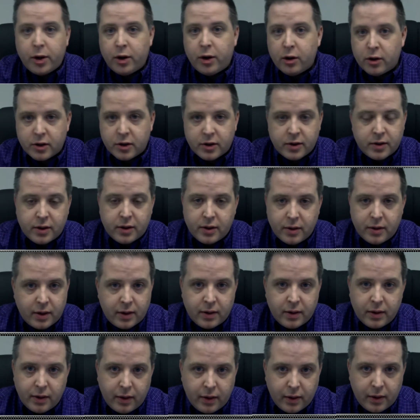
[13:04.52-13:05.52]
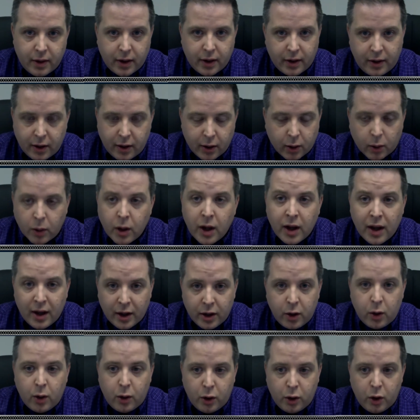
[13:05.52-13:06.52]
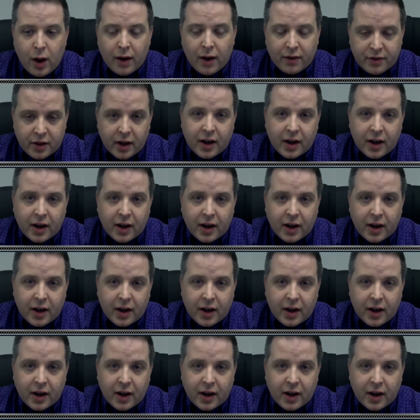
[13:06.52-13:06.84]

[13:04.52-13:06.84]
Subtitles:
a couple years. You